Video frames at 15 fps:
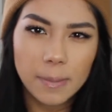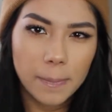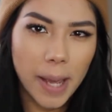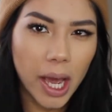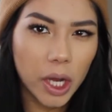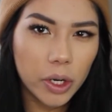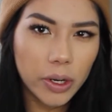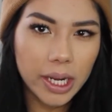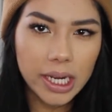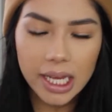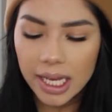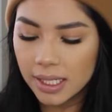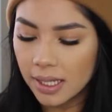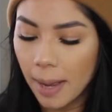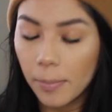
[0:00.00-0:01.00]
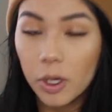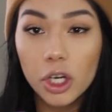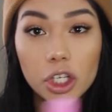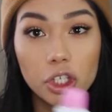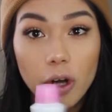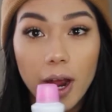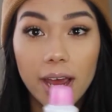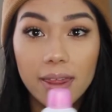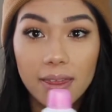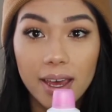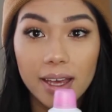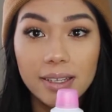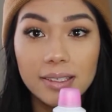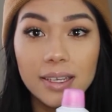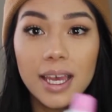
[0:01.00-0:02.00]
and powderiness? I'm gonna try
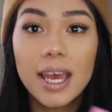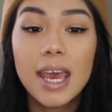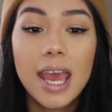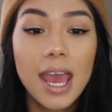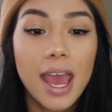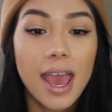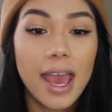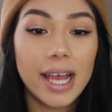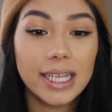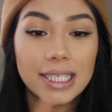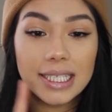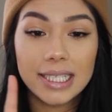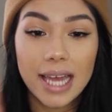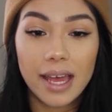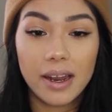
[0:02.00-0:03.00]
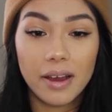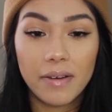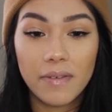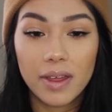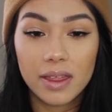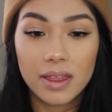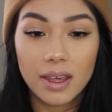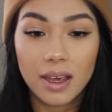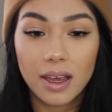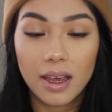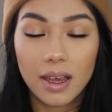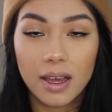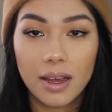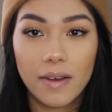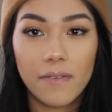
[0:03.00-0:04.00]
this instead of
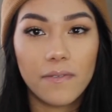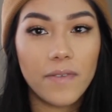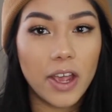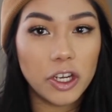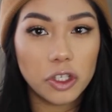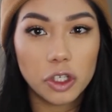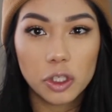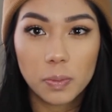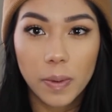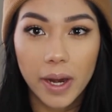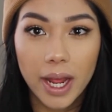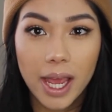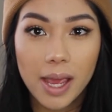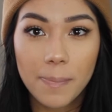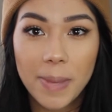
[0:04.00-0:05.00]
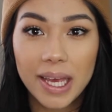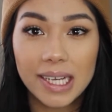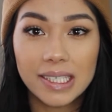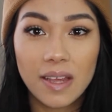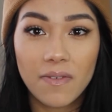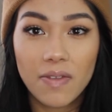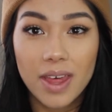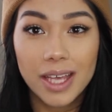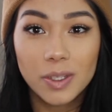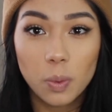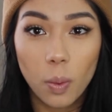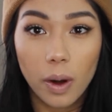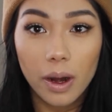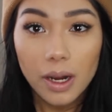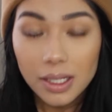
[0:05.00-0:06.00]
the facial spray, because if this
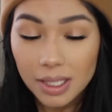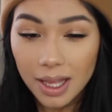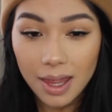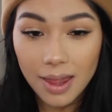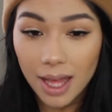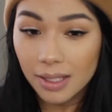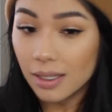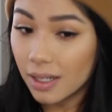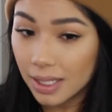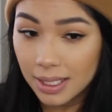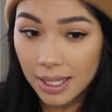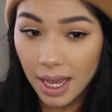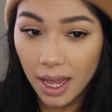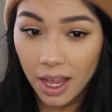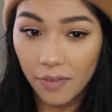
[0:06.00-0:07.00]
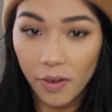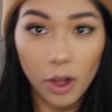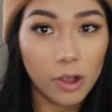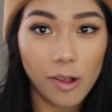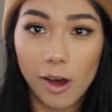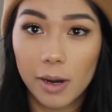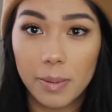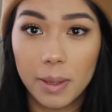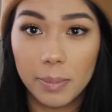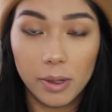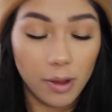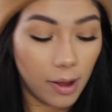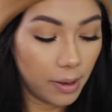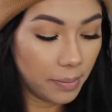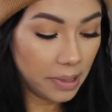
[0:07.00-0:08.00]
works, then that's gonna save a lot of people a
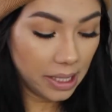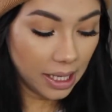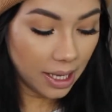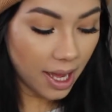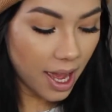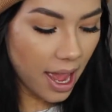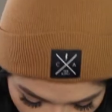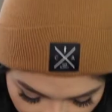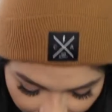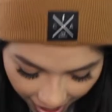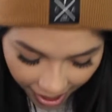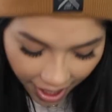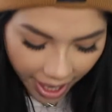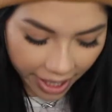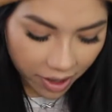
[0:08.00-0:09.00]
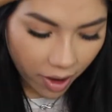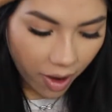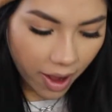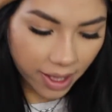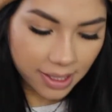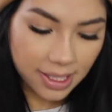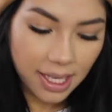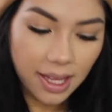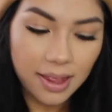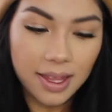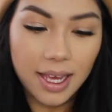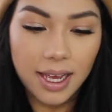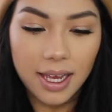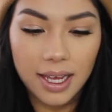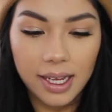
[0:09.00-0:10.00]
lot of money. And then I got
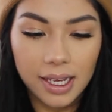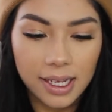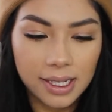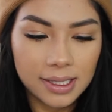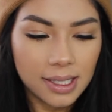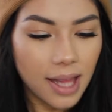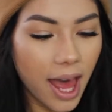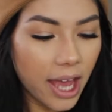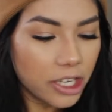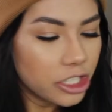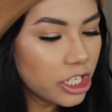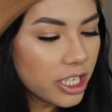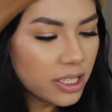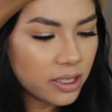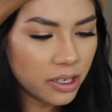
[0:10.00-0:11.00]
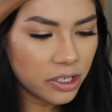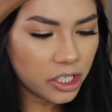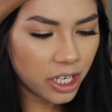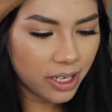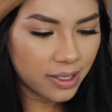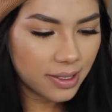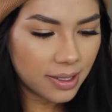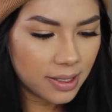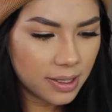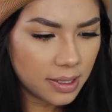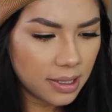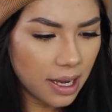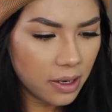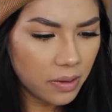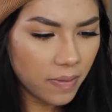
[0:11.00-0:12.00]
these lashes. They're
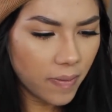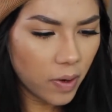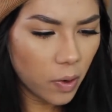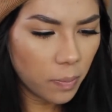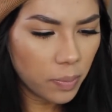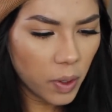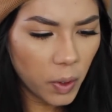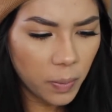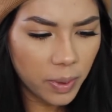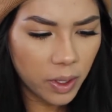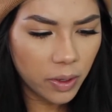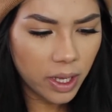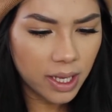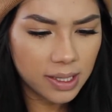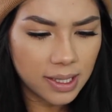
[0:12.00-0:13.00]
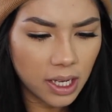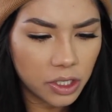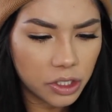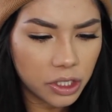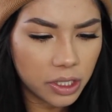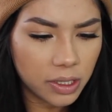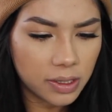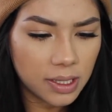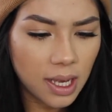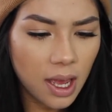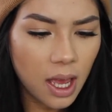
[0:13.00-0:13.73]
just, I don't even know, Pro Beauty Essentials